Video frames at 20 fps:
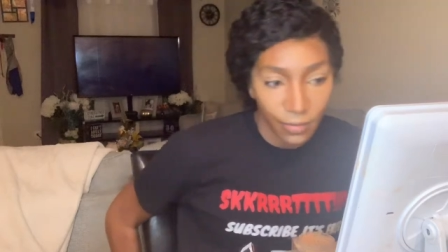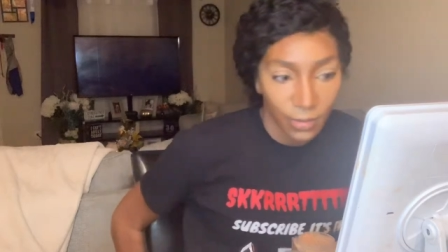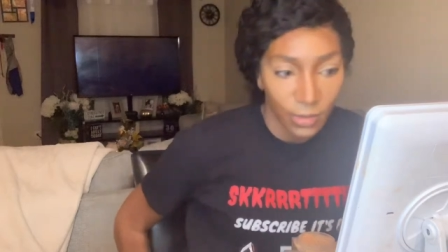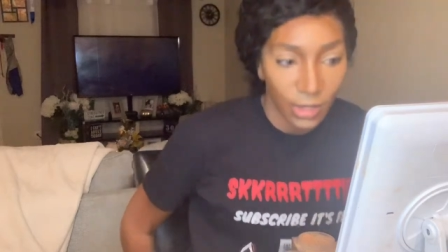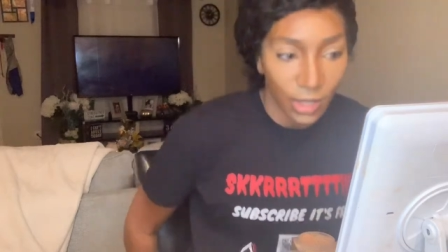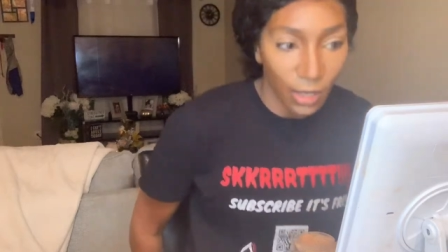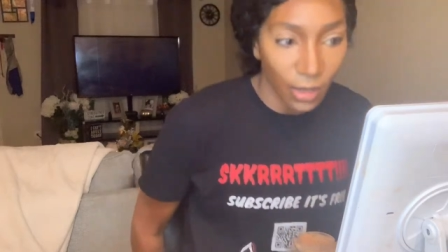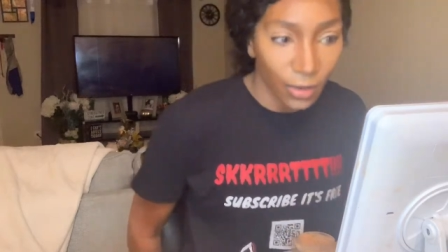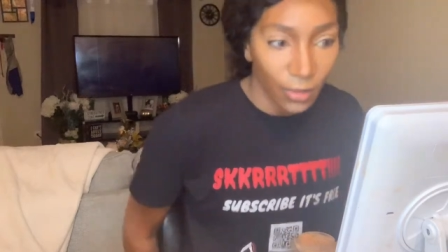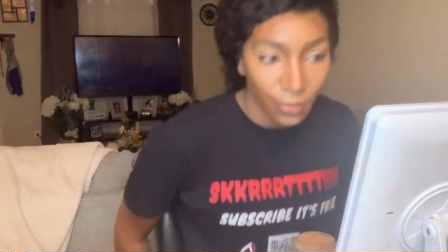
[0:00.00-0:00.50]

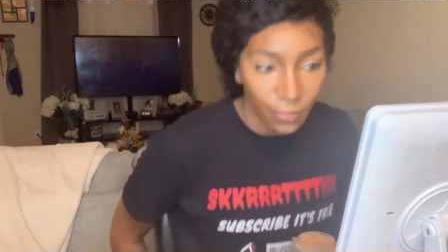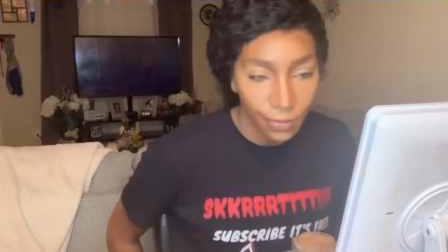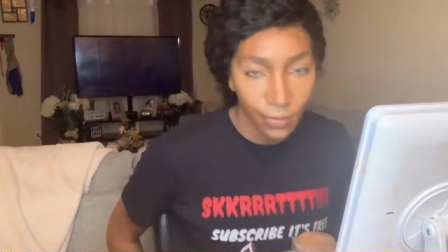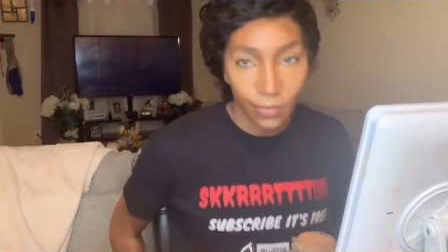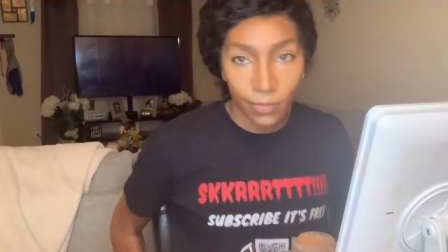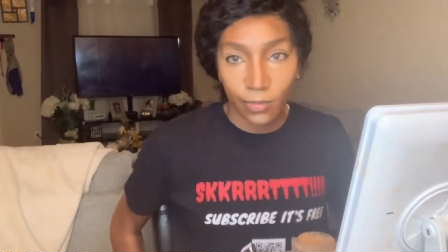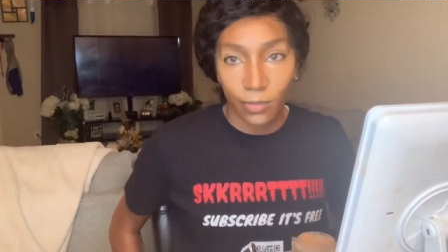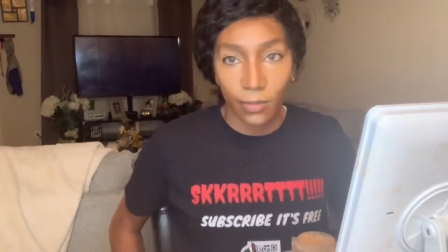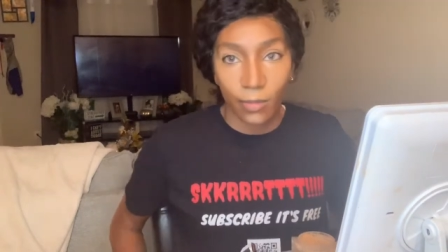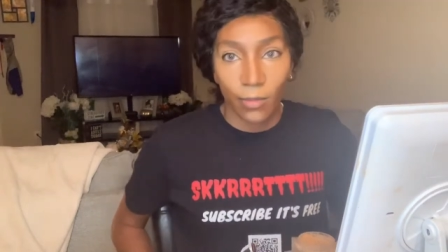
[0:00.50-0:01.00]
So,
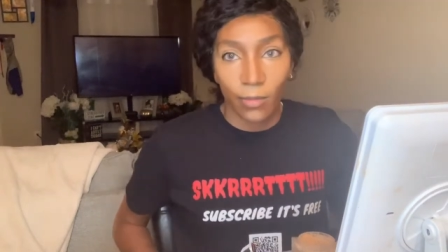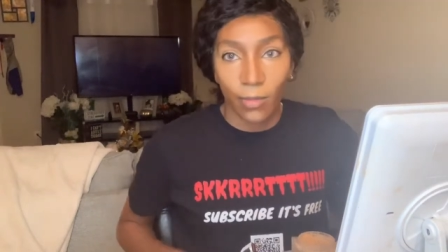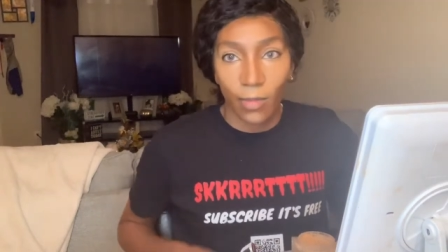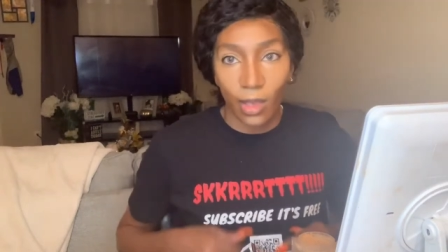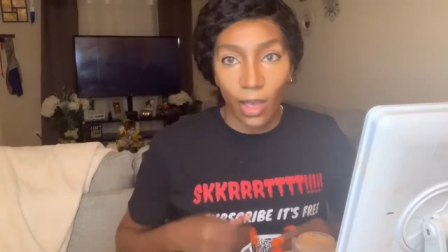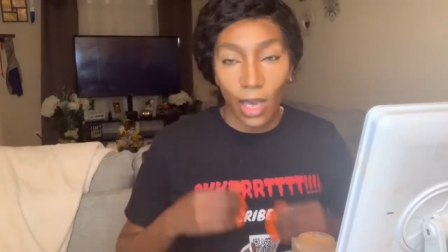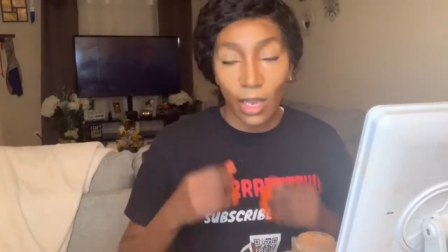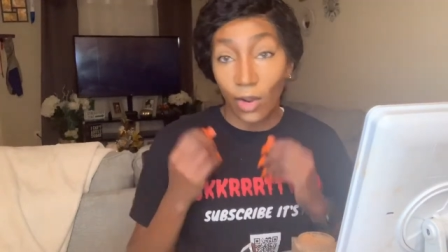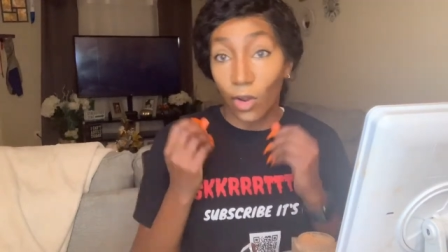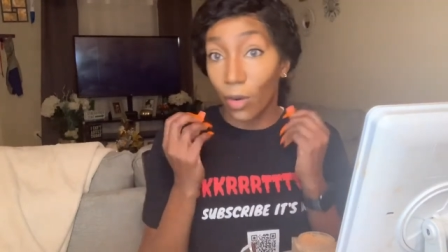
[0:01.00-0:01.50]

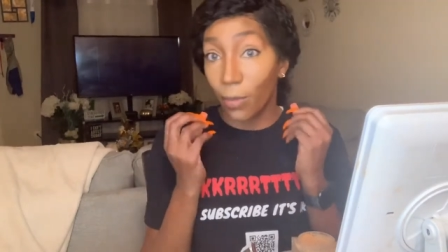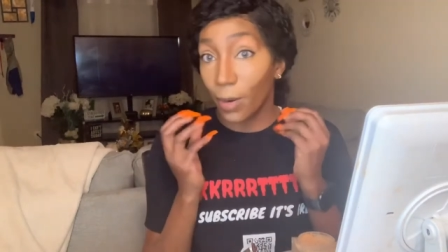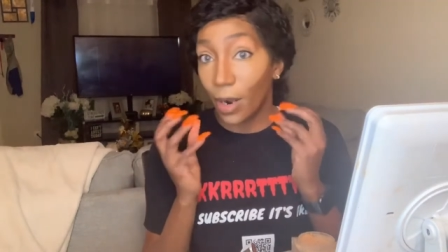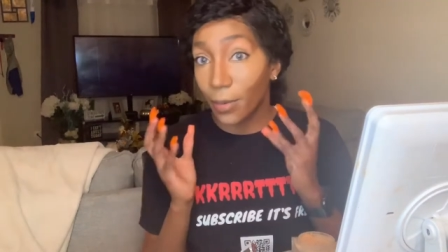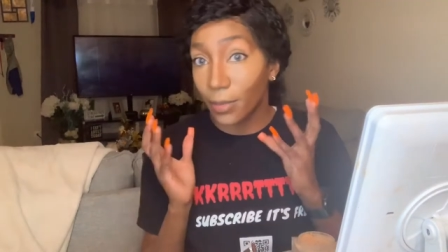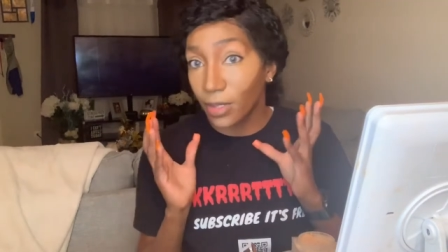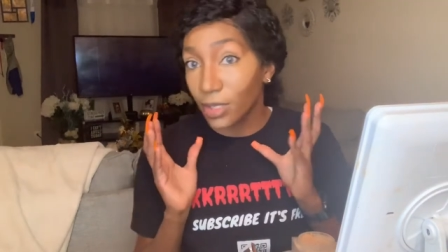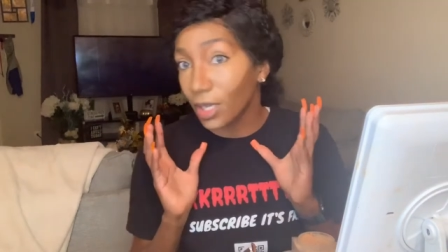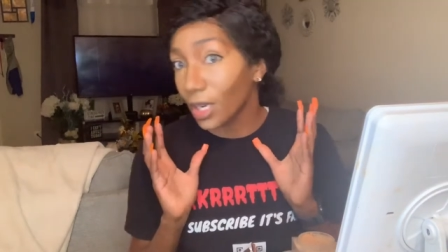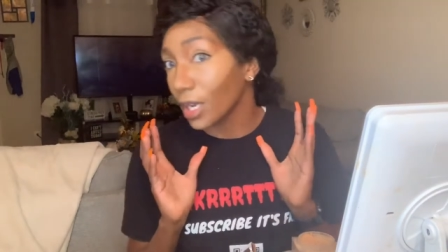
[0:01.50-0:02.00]
I know it
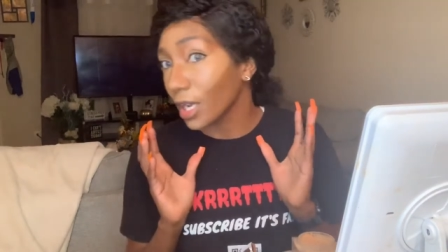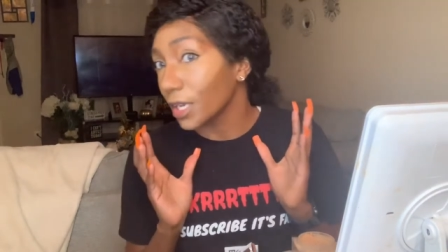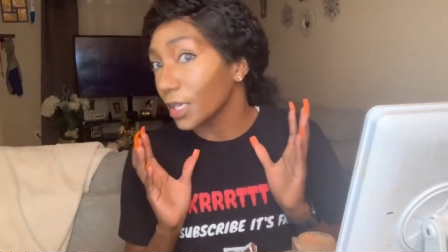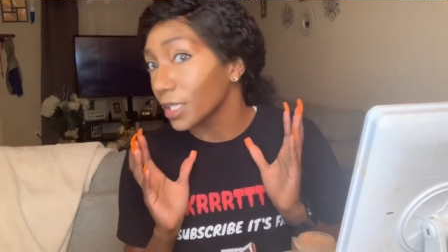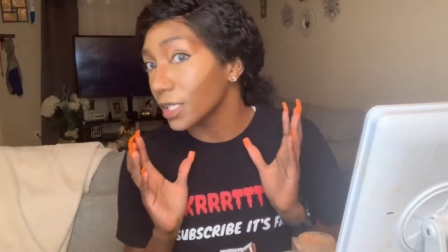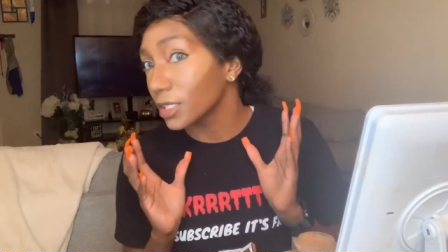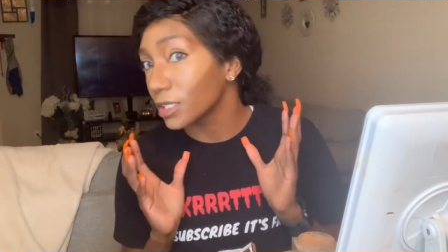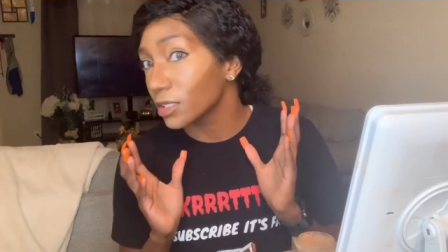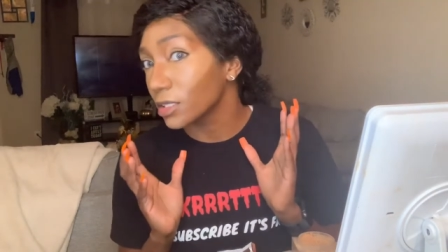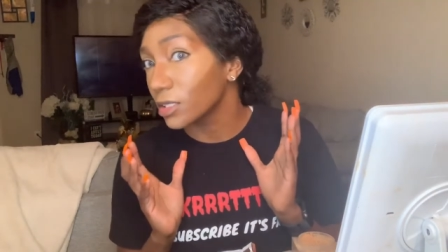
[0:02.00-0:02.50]
probably looked like I
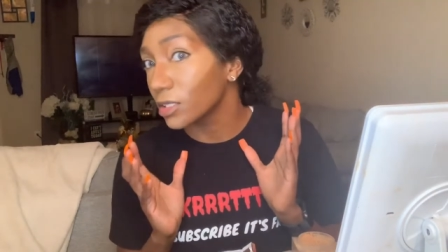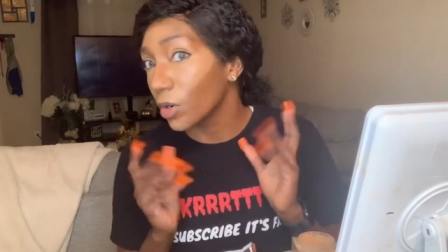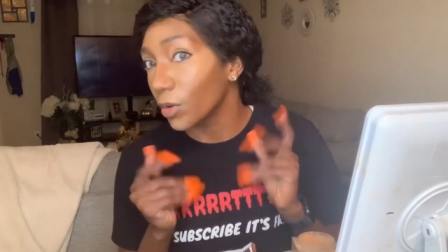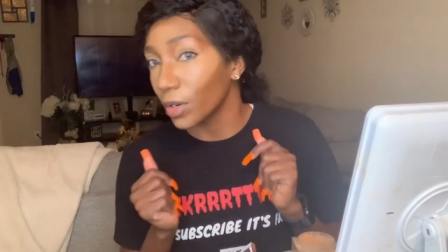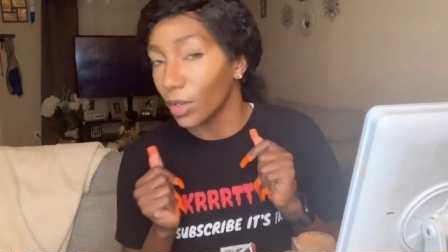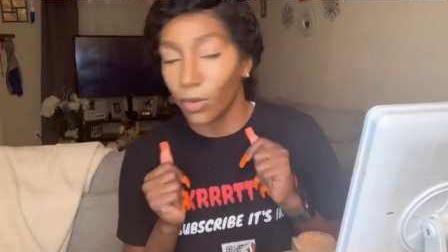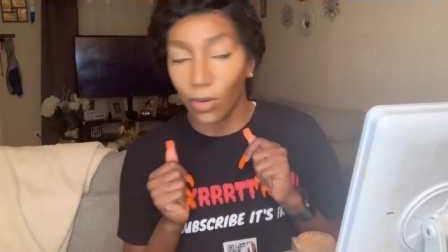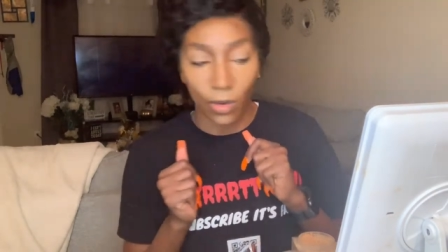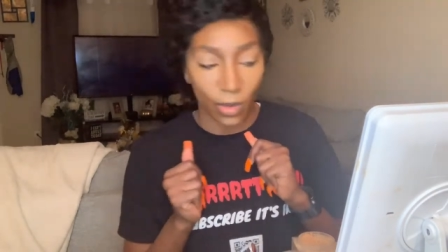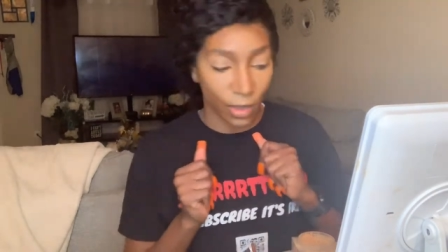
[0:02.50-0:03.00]
did. No,
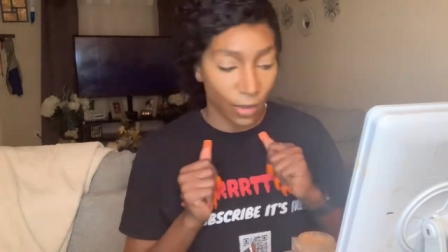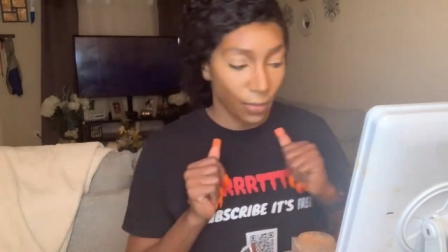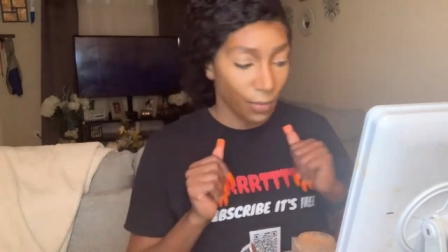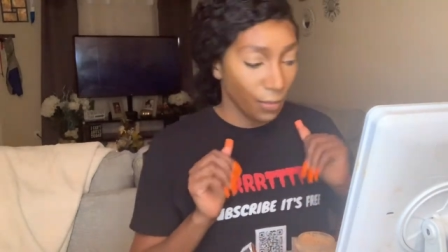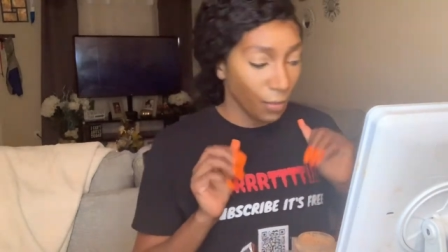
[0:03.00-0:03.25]
though. Okay.